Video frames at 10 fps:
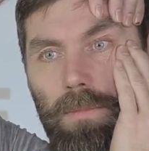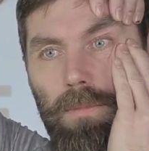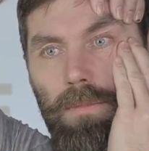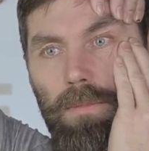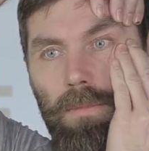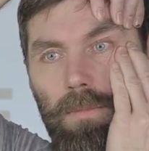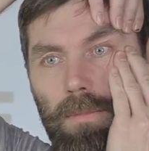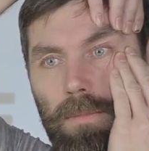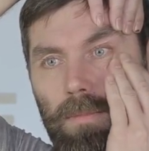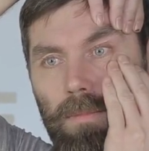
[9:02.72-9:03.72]

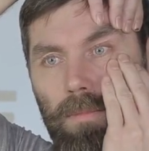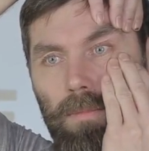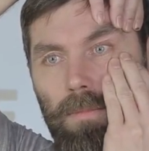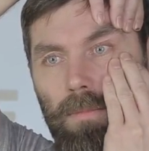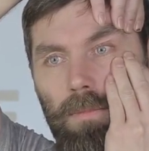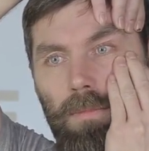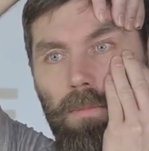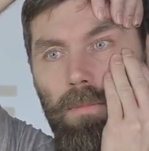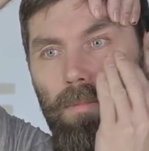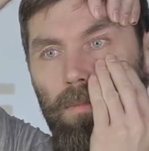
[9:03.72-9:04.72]

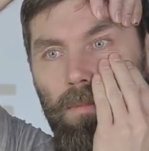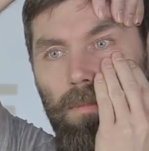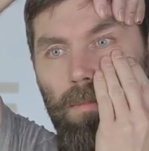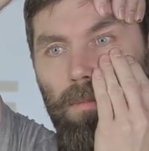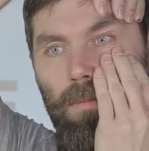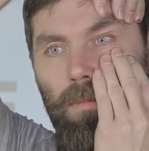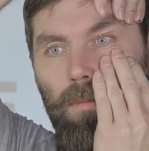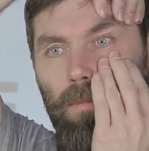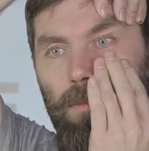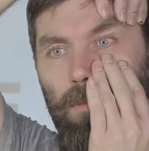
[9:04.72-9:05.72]

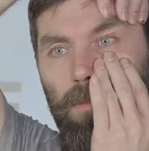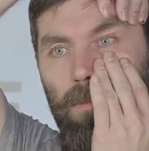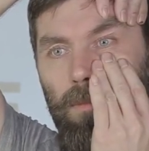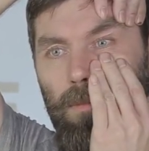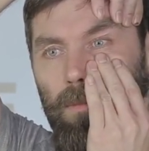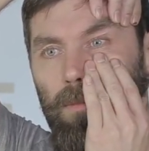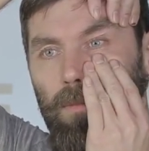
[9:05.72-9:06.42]
(no one is talking)